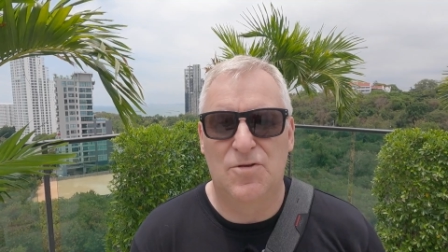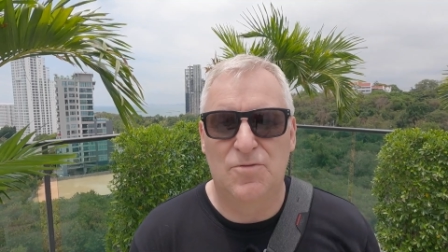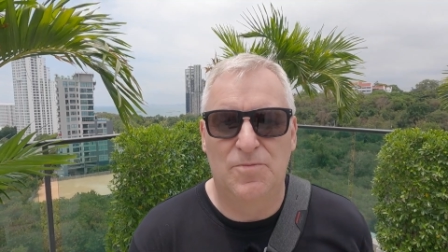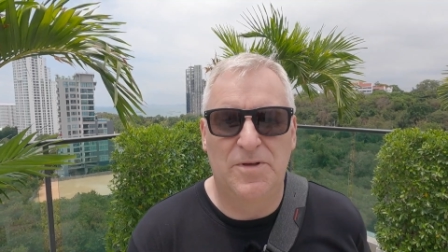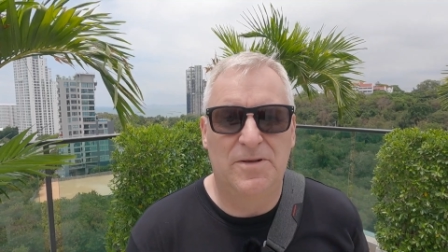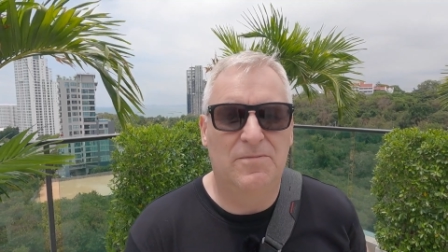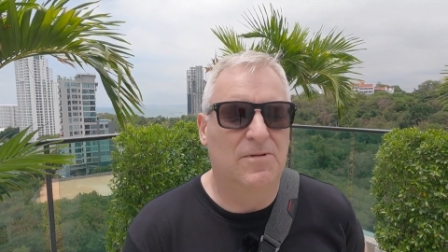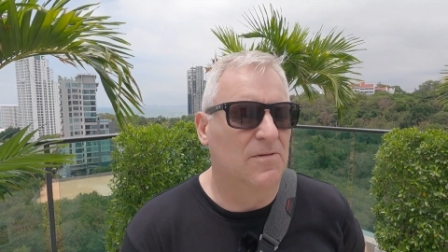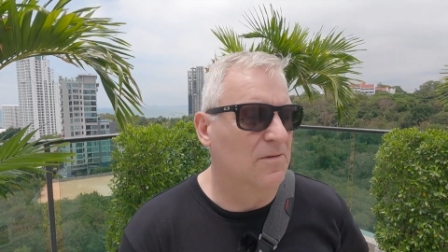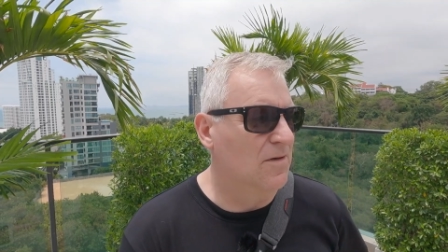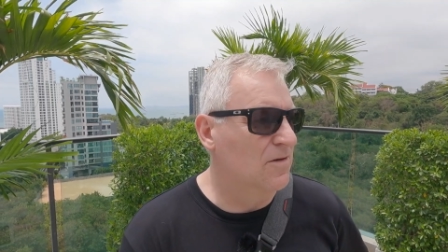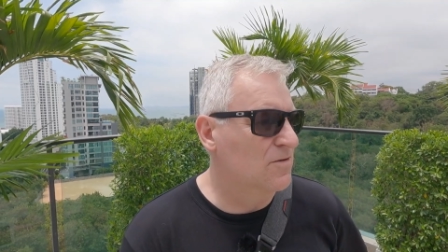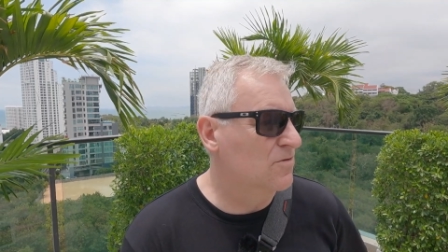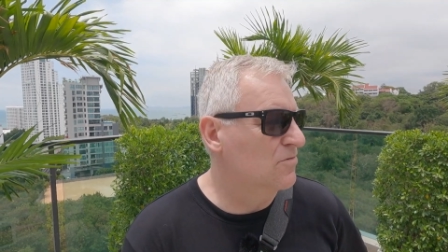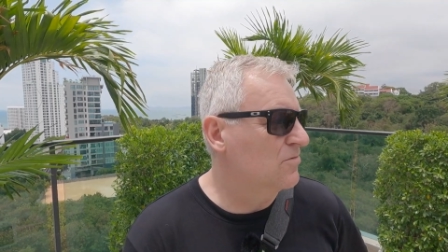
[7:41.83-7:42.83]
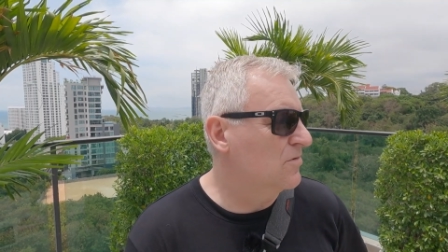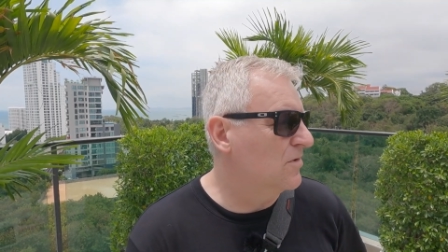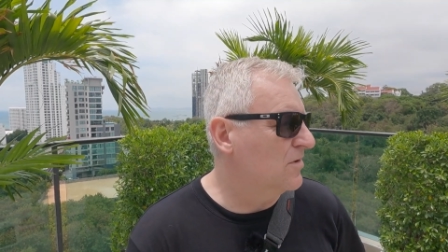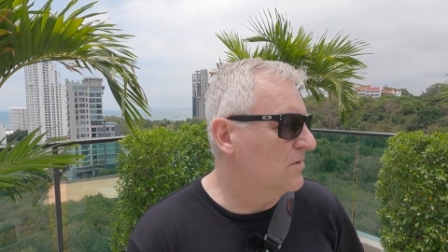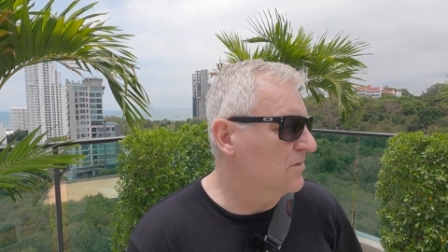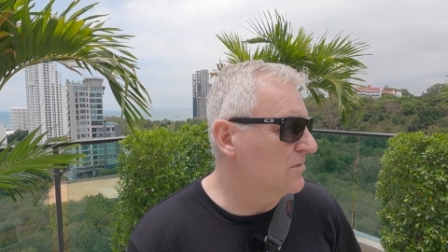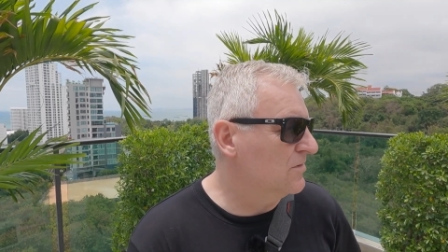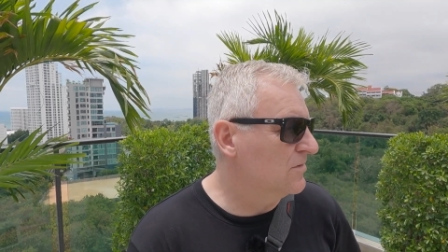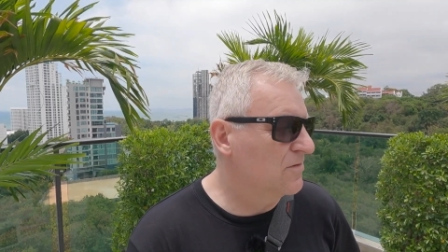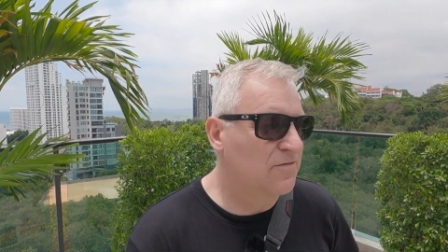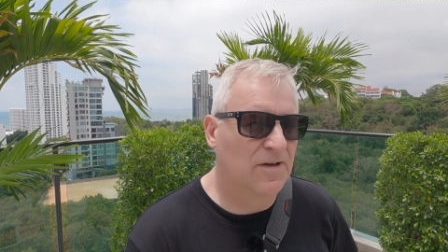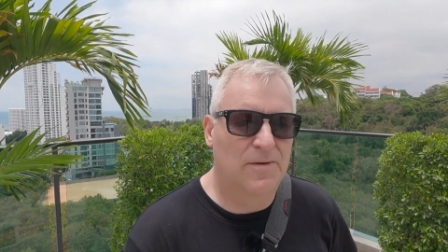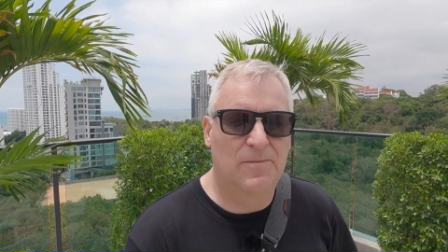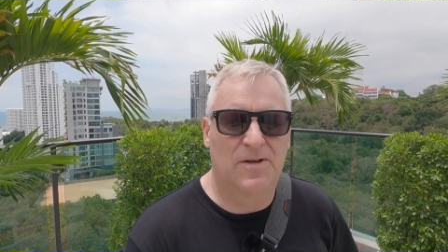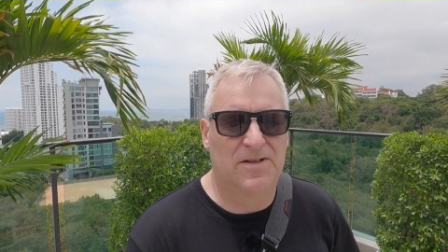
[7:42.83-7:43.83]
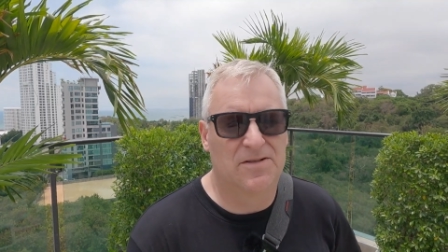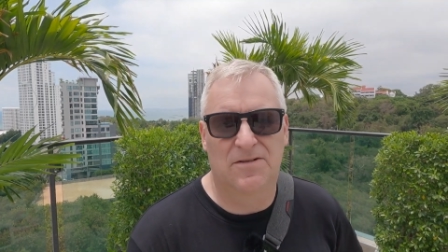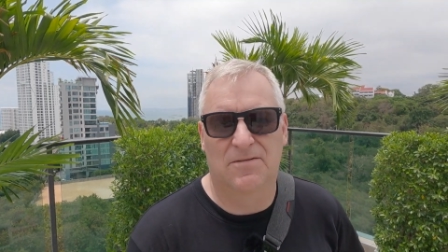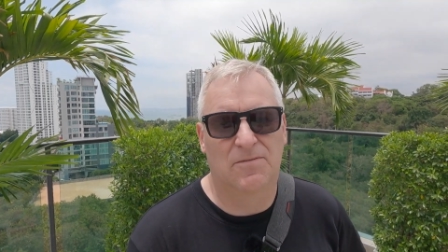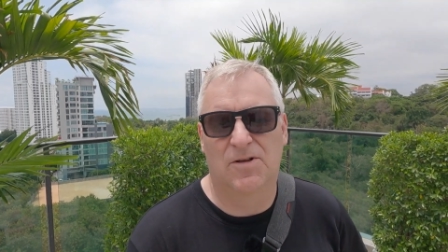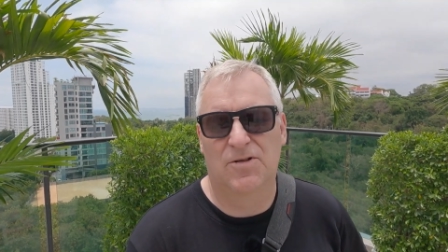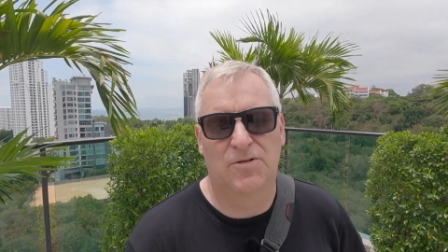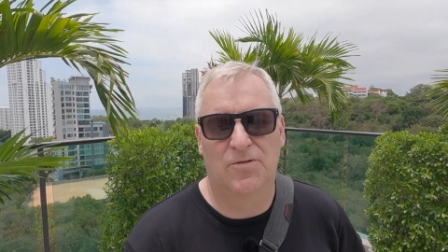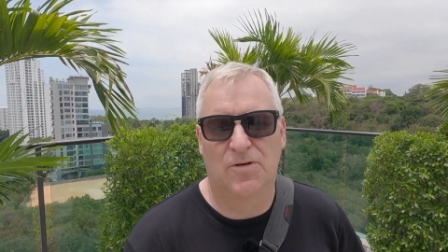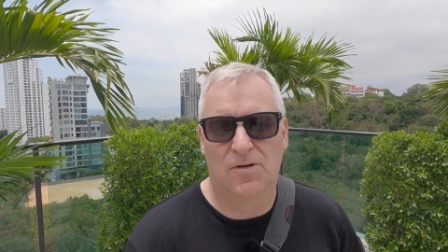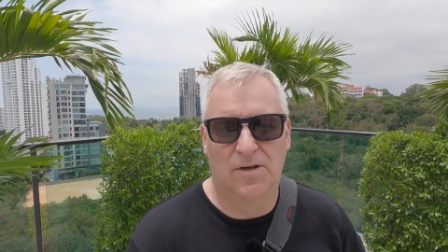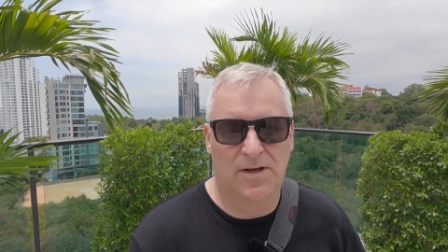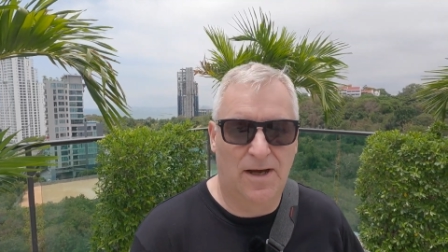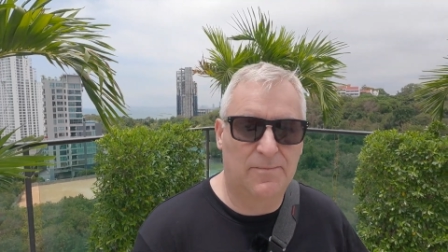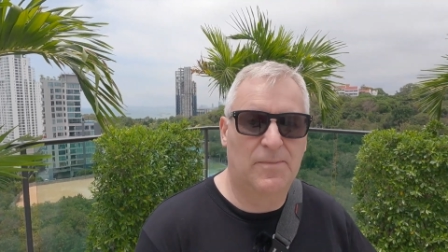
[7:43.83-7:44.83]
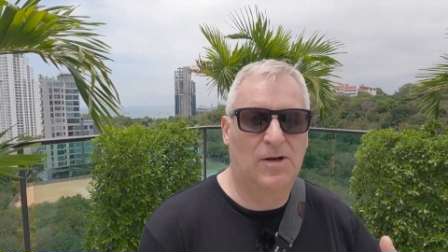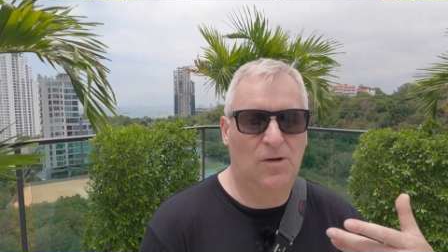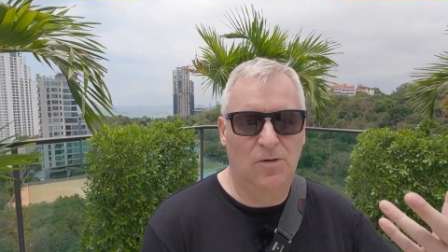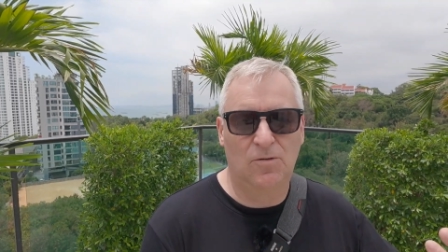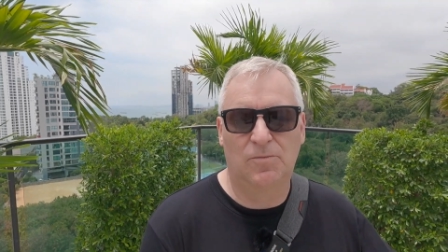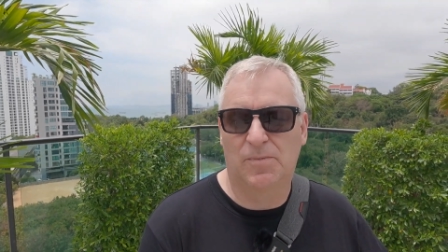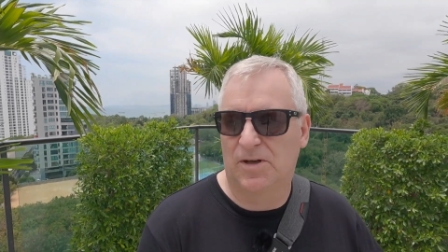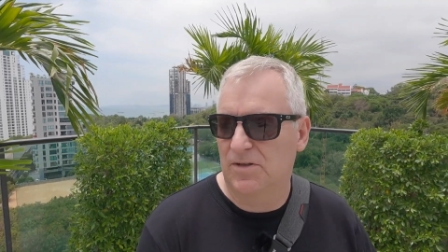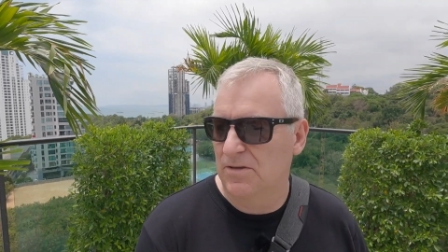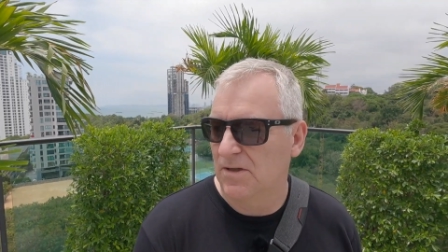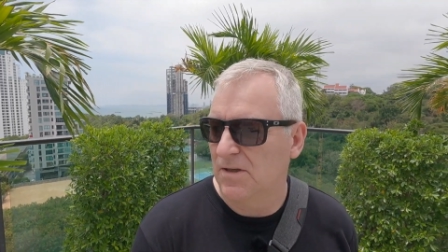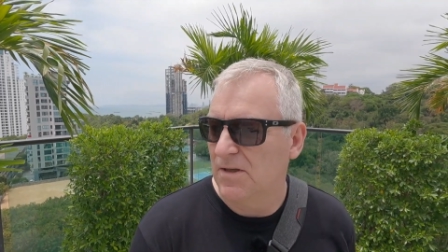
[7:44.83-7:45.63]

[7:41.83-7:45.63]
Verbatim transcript: people or two families or what you call it. I'm alone, but